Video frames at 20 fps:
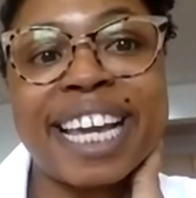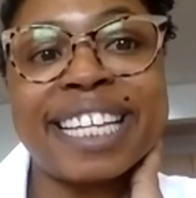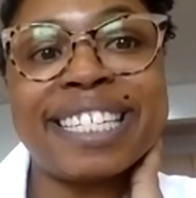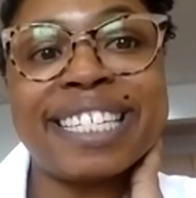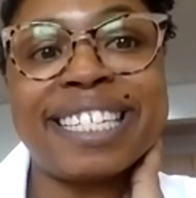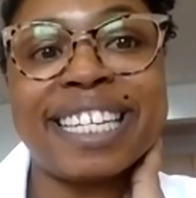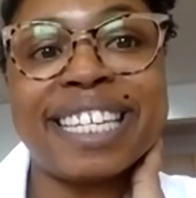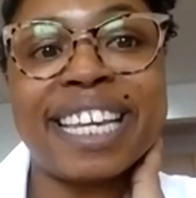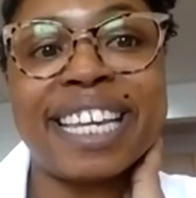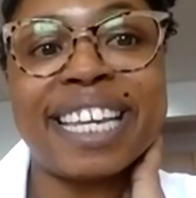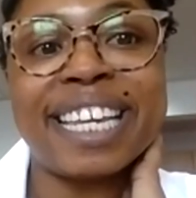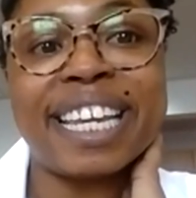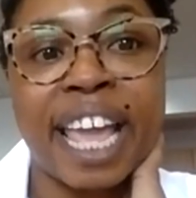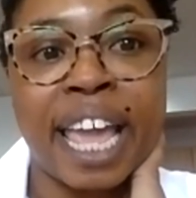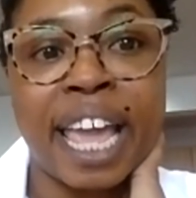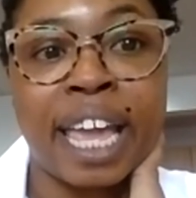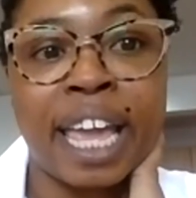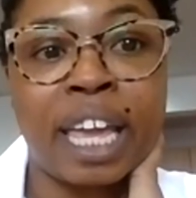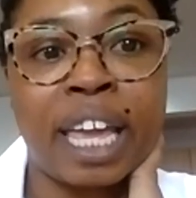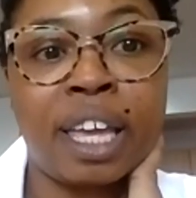that
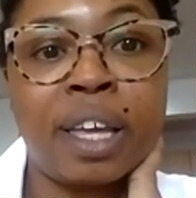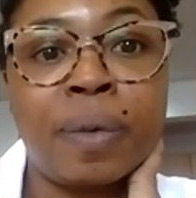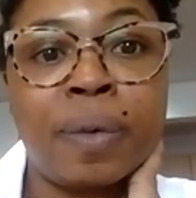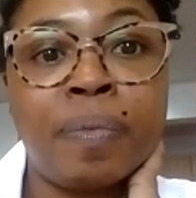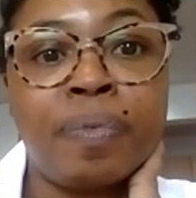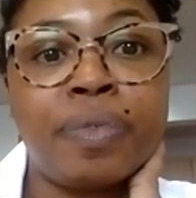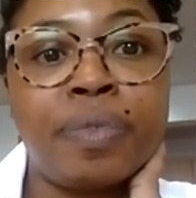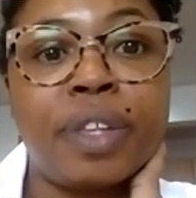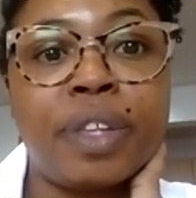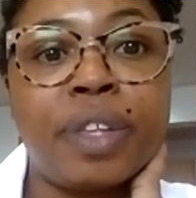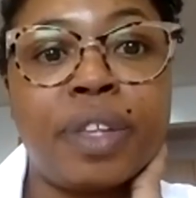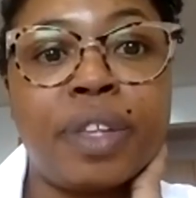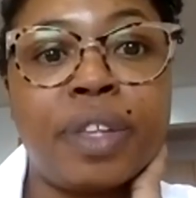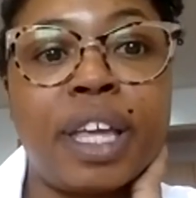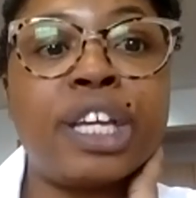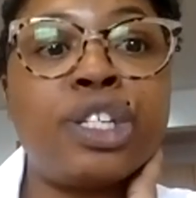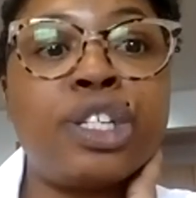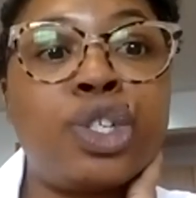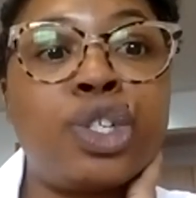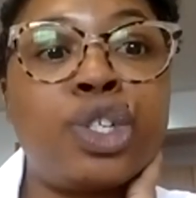DNA
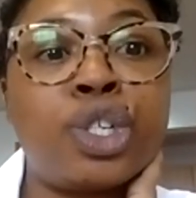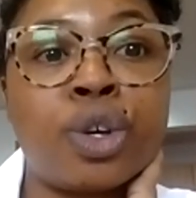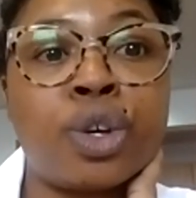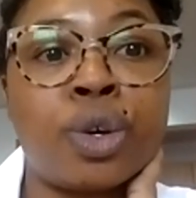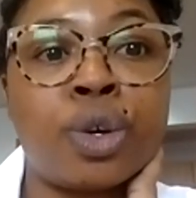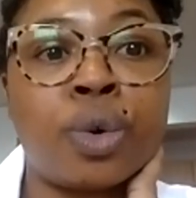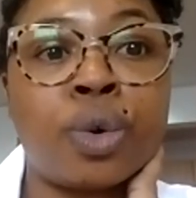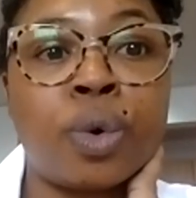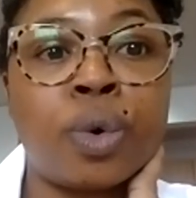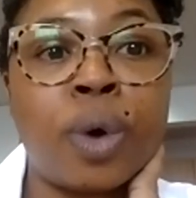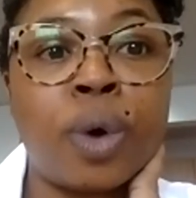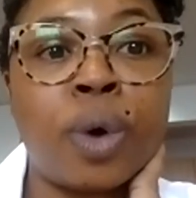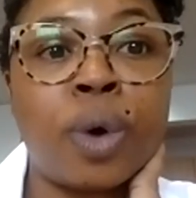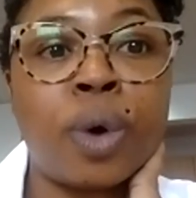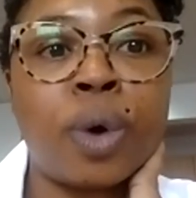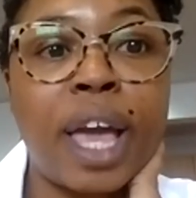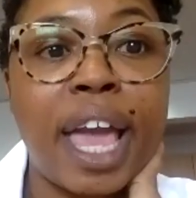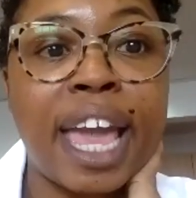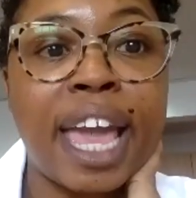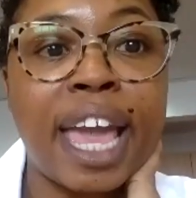into
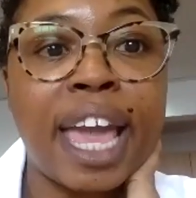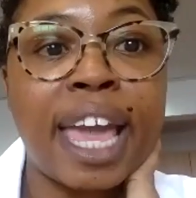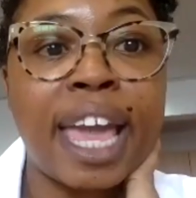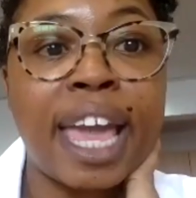a